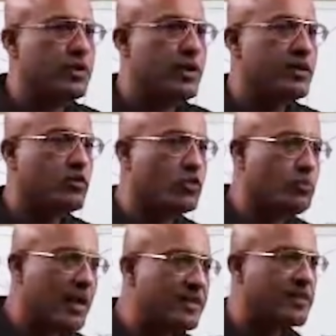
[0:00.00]
uh,
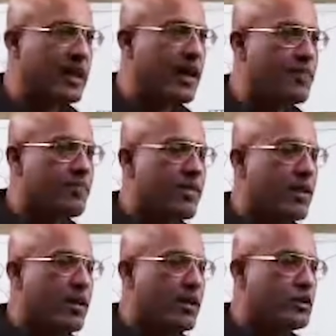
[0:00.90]
suppress the
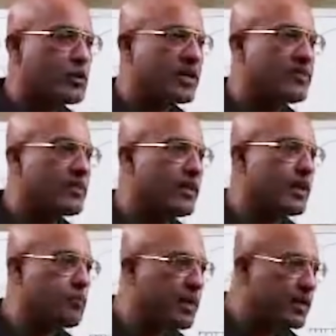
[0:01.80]
you can say
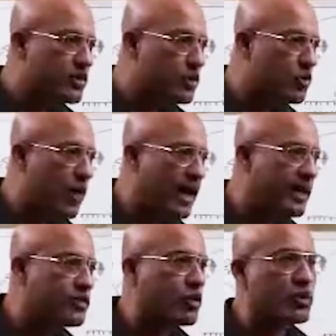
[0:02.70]
replication of the
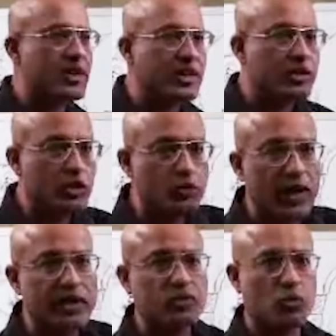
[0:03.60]
virus or re-entry of
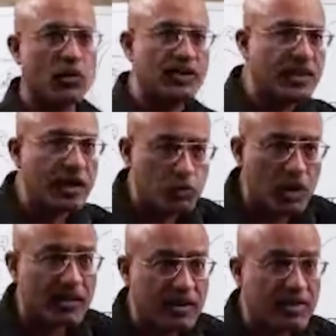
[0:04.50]
virus from one cell to
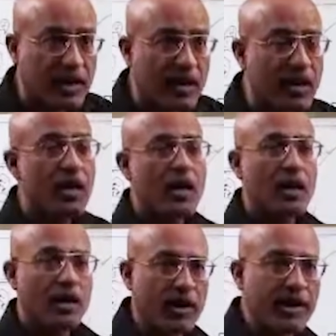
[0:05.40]
the other cell
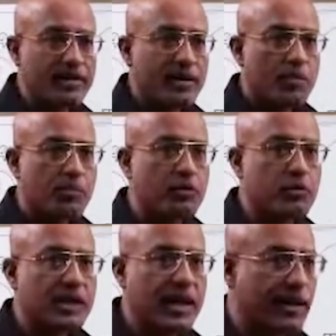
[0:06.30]
right but
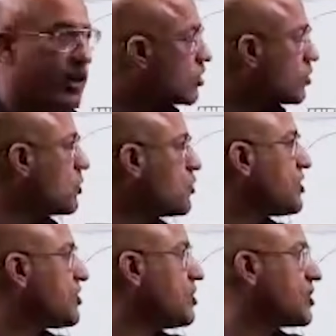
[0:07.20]
we cannot remove
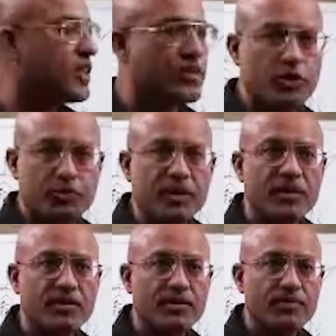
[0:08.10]
this integrated piece